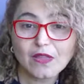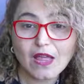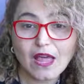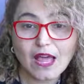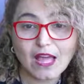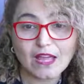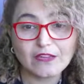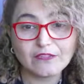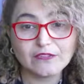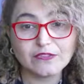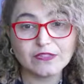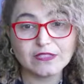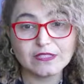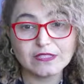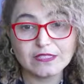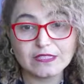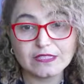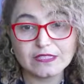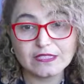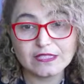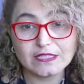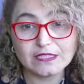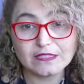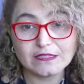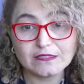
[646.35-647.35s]
I feel
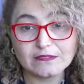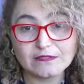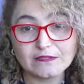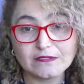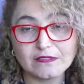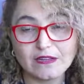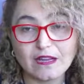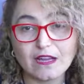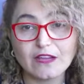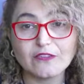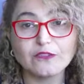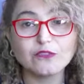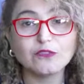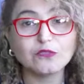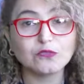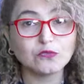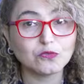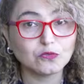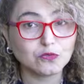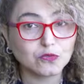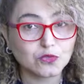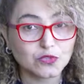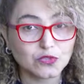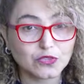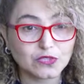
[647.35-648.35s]
dizzy, I feel
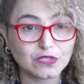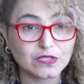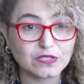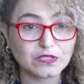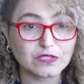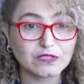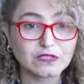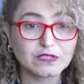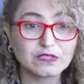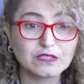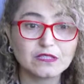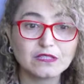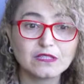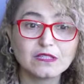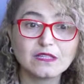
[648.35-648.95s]
nauseous.